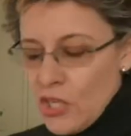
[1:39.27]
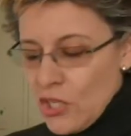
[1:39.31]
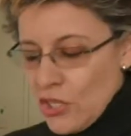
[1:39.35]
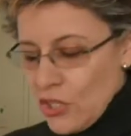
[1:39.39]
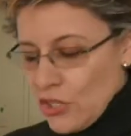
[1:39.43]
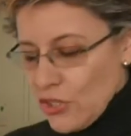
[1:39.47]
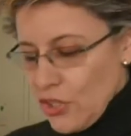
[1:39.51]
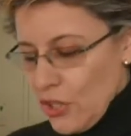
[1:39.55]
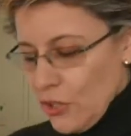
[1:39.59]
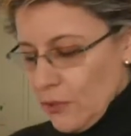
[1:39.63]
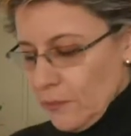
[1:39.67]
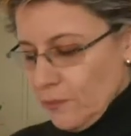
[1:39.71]

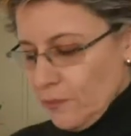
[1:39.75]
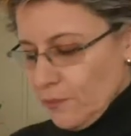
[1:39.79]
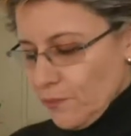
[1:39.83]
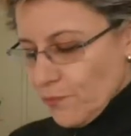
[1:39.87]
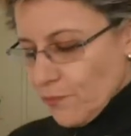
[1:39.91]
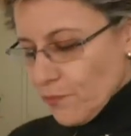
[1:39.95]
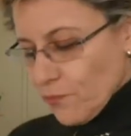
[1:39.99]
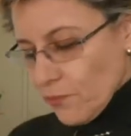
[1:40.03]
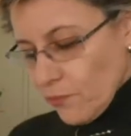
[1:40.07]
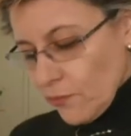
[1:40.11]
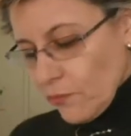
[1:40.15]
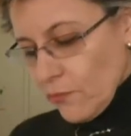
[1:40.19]
So
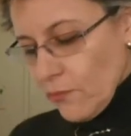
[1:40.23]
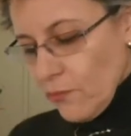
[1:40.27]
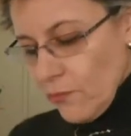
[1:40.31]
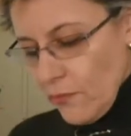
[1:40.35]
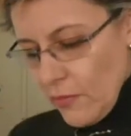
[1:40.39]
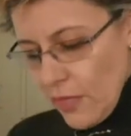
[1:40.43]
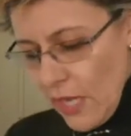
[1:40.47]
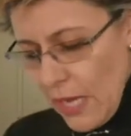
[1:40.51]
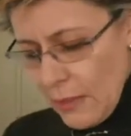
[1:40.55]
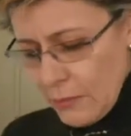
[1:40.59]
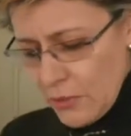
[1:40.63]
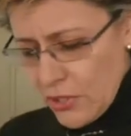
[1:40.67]

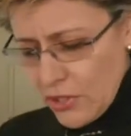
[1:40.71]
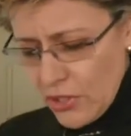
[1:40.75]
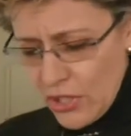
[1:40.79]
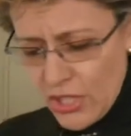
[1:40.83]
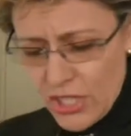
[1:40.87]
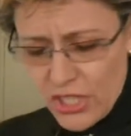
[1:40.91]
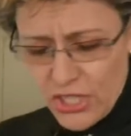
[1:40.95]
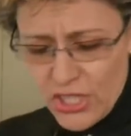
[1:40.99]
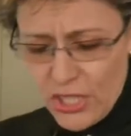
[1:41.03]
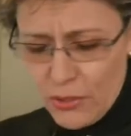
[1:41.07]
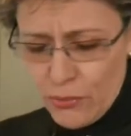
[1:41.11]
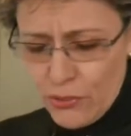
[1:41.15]
I'm just going to
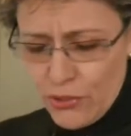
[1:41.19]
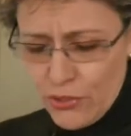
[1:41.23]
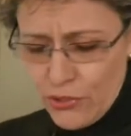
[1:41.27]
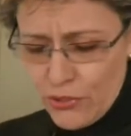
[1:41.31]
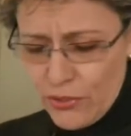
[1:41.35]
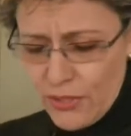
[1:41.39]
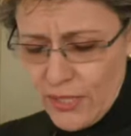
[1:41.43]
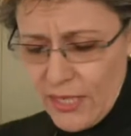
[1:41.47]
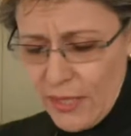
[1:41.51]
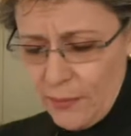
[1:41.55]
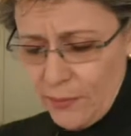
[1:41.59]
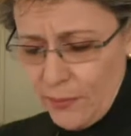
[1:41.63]
share with you
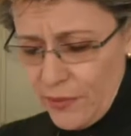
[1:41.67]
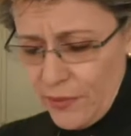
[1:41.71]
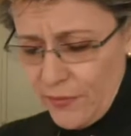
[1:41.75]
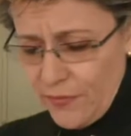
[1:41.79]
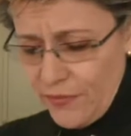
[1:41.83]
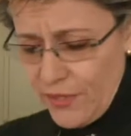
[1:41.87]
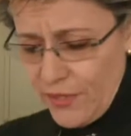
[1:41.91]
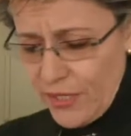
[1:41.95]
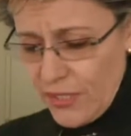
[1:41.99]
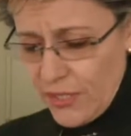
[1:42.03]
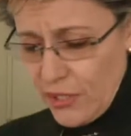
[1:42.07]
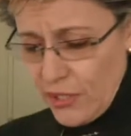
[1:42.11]
a couple of
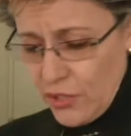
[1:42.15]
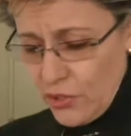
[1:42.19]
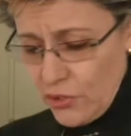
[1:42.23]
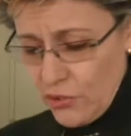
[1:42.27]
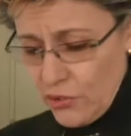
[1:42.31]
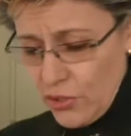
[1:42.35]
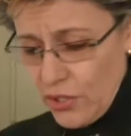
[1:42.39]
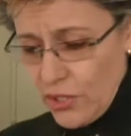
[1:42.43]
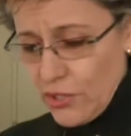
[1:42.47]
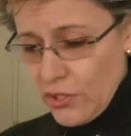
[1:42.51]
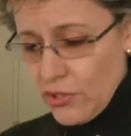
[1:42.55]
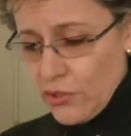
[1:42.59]
things that
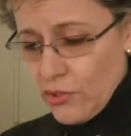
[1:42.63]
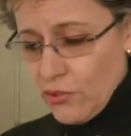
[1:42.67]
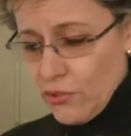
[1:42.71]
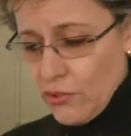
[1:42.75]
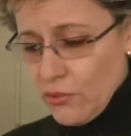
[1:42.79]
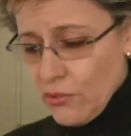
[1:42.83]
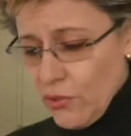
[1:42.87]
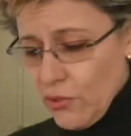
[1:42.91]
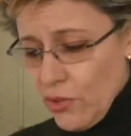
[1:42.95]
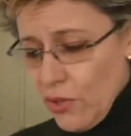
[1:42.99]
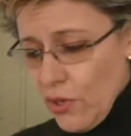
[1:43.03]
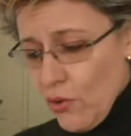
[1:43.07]
you can
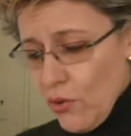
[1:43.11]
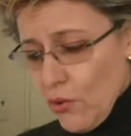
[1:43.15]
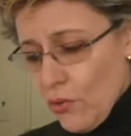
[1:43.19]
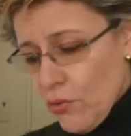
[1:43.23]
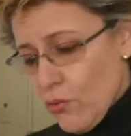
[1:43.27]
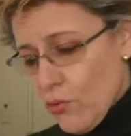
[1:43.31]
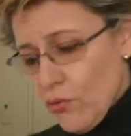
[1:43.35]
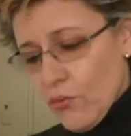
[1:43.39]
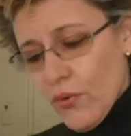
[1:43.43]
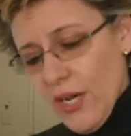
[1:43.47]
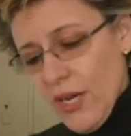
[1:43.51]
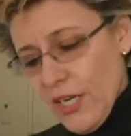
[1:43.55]
do,
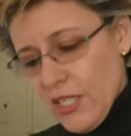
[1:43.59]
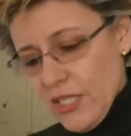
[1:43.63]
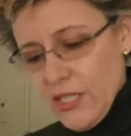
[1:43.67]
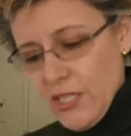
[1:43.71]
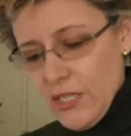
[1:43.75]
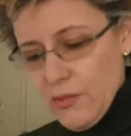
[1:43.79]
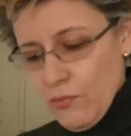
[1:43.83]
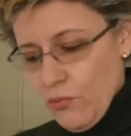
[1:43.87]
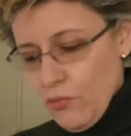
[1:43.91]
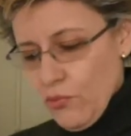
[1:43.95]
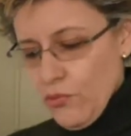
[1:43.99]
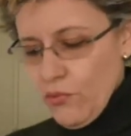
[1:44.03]
or
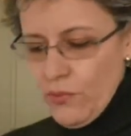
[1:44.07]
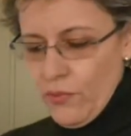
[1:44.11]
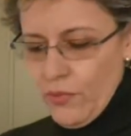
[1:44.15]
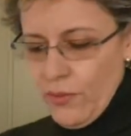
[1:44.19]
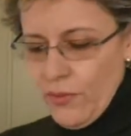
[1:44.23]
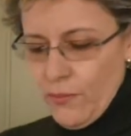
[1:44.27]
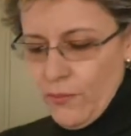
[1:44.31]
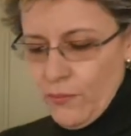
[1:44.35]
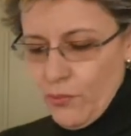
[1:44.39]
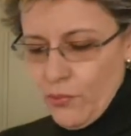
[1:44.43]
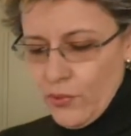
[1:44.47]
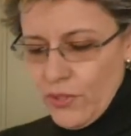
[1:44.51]
actually more
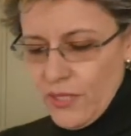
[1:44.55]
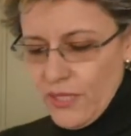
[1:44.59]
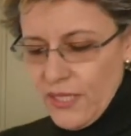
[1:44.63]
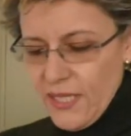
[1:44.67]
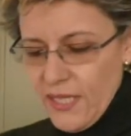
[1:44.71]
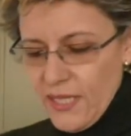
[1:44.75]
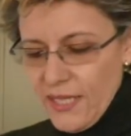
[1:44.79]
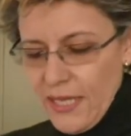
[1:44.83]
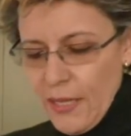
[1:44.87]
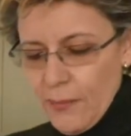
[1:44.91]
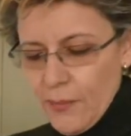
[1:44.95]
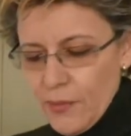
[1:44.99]
importantly,
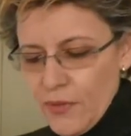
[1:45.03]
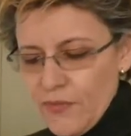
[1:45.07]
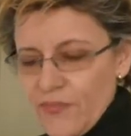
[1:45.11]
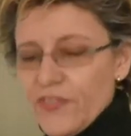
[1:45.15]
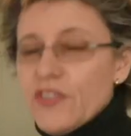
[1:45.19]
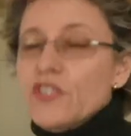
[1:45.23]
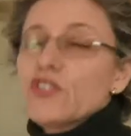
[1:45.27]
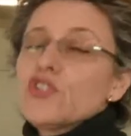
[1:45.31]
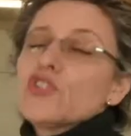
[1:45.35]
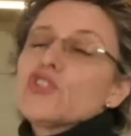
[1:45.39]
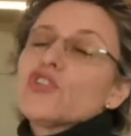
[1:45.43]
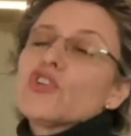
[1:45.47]
a couple of
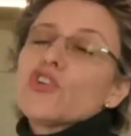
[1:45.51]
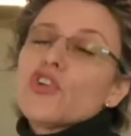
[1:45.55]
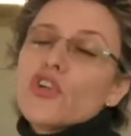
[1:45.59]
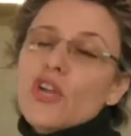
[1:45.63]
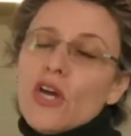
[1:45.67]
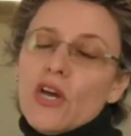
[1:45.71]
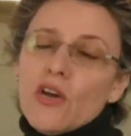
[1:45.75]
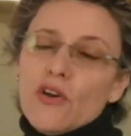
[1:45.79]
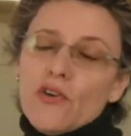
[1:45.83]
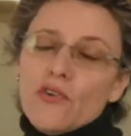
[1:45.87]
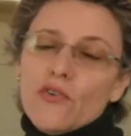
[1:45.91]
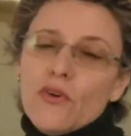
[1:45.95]
things you should
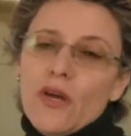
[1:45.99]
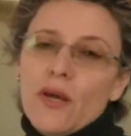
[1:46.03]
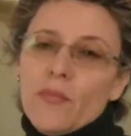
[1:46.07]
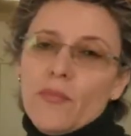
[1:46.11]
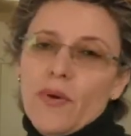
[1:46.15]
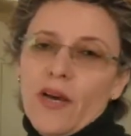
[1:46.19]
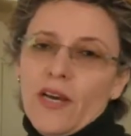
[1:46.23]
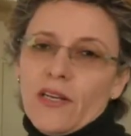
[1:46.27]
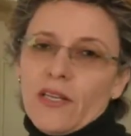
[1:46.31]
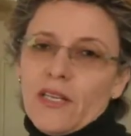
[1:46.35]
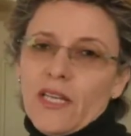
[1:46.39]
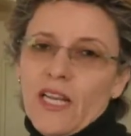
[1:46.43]
know
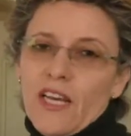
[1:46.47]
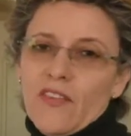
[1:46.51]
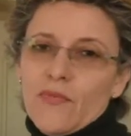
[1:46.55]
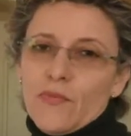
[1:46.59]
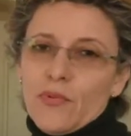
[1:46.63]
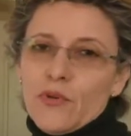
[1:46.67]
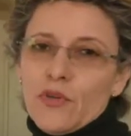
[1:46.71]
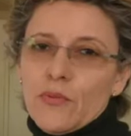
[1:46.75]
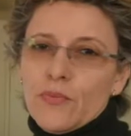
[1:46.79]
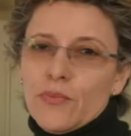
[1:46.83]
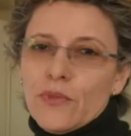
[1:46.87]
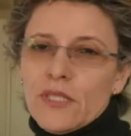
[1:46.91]
about life
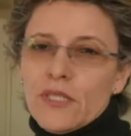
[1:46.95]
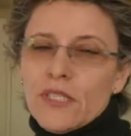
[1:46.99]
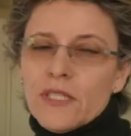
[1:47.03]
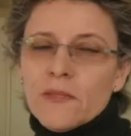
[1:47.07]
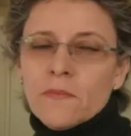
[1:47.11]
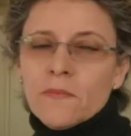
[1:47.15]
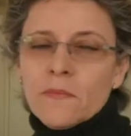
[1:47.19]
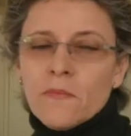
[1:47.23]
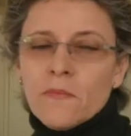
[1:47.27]
purpose.